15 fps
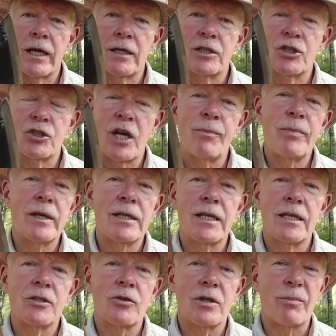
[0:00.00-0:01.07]
and shaping
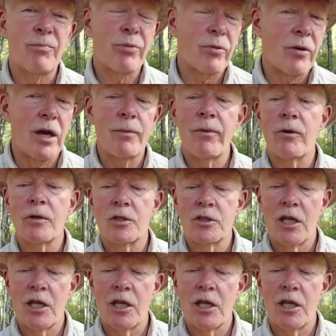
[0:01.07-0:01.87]
it into the primary